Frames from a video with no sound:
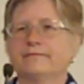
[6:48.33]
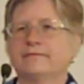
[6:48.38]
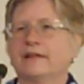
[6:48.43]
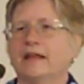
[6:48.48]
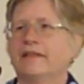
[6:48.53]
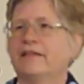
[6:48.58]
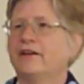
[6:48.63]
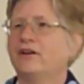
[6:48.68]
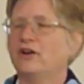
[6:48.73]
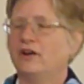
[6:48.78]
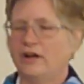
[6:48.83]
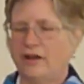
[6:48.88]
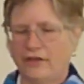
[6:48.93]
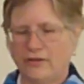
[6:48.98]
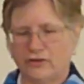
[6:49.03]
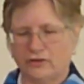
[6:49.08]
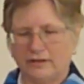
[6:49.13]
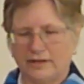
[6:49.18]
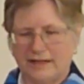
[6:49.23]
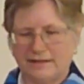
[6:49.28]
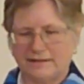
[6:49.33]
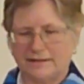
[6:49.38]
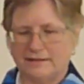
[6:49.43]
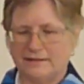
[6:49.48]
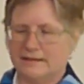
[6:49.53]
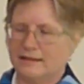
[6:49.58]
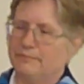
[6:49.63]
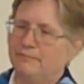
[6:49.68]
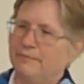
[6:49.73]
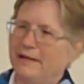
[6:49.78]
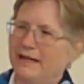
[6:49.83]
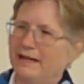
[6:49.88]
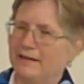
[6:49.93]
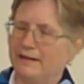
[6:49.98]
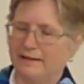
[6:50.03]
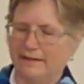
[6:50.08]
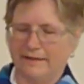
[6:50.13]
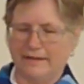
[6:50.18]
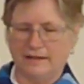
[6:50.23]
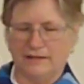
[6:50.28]
And there are other lessons
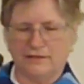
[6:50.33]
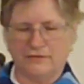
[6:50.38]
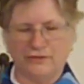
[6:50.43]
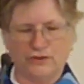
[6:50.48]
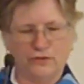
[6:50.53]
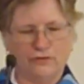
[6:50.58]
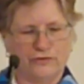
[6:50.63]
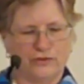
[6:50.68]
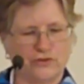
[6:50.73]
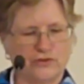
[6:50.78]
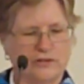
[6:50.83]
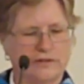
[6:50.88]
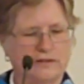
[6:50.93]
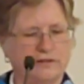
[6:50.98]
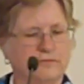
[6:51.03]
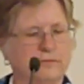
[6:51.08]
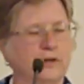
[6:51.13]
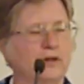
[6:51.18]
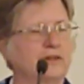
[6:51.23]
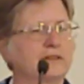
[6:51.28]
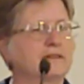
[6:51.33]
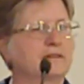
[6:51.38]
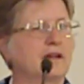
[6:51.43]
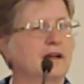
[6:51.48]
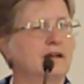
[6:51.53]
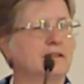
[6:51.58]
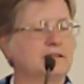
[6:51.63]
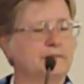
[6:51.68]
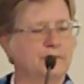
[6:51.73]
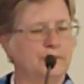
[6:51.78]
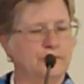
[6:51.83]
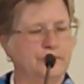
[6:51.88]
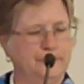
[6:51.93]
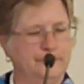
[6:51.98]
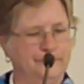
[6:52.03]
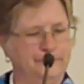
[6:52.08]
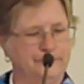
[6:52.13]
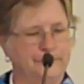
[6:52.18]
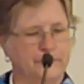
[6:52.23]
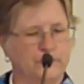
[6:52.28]
embedded in these few verses of Mark's Gospel,
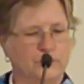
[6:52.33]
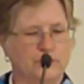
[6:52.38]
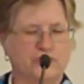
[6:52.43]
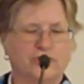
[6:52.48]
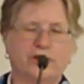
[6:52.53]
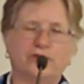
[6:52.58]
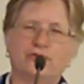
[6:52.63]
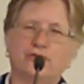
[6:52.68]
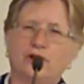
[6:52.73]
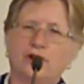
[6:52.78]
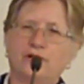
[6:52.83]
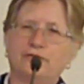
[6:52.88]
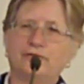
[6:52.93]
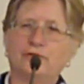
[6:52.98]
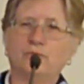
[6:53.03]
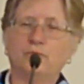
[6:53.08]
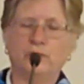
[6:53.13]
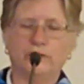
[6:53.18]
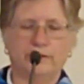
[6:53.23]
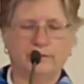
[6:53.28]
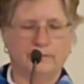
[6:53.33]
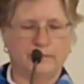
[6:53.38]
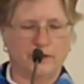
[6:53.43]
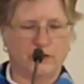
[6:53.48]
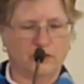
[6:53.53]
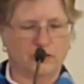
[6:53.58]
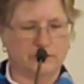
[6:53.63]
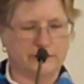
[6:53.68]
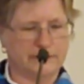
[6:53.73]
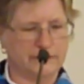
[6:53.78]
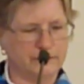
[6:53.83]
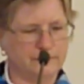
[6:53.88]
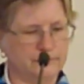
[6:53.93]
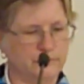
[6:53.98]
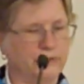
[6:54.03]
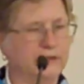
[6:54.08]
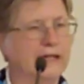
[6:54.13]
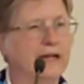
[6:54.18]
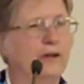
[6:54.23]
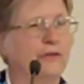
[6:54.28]
which I draw from William Barclay,
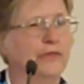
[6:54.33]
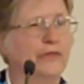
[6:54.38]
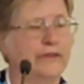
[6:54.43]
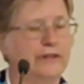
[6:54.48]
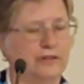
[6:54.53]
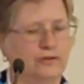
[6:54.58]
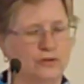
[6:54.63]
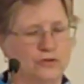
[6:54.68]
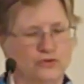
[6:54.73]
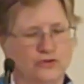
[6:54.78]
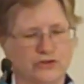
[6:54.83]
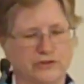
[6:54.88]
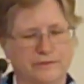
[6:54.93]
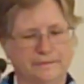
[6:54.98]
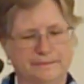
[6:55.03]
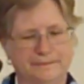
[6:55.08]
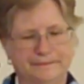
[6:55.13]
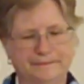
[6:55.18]
renowned theologian.